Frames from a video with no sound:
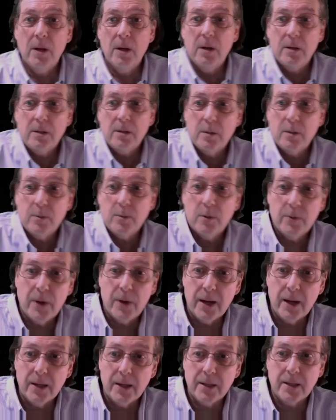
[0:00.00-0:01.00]
to
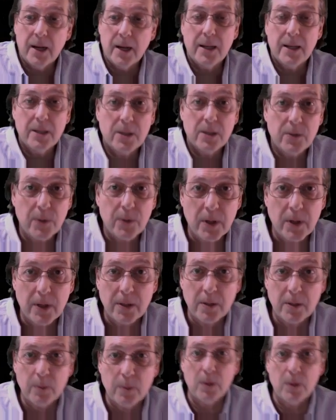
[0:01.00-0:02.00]
provide guidance for
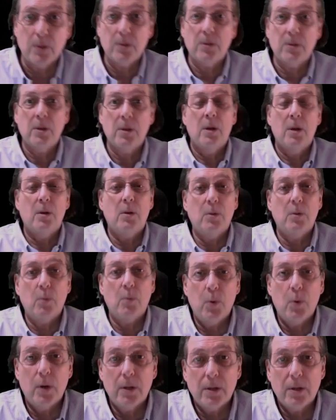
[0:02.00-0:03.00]
customers who
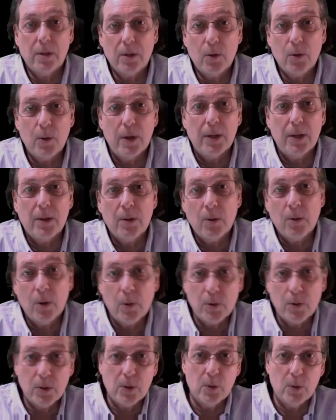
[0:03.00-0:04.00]
wanted to create their
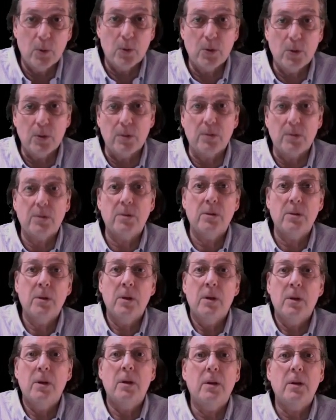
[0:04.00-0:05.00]
own solutions
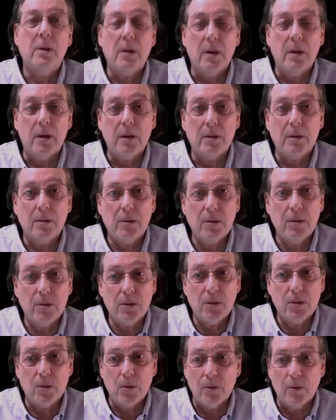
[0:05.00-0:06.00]
uh, to
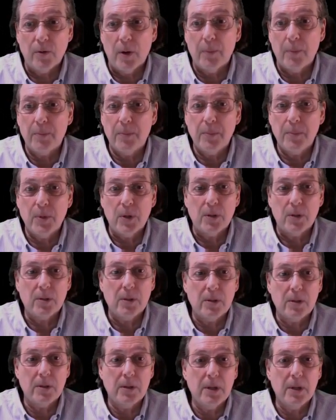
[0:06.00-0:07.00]
serve up just
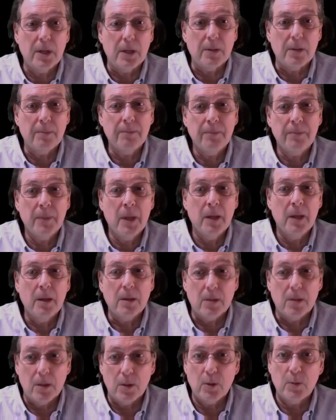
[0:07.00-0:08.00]
this need.
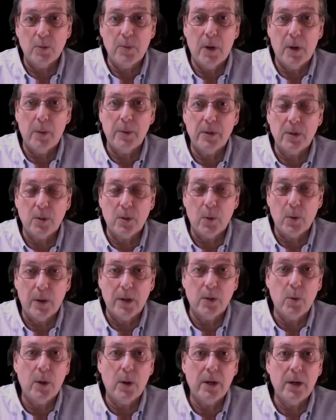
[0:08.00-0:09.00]
So this was published in twenty
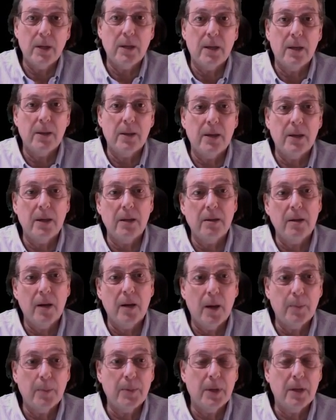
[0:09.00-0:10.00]
twenty and then
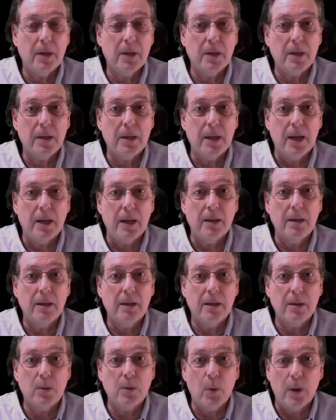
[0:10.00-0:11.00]
updated again
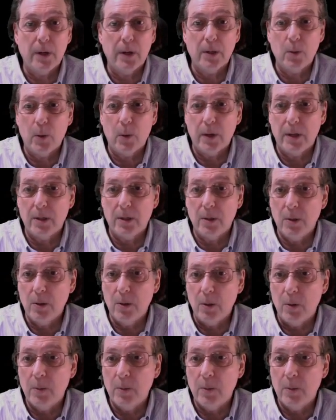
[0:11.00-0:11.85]
in twenty twenty-two.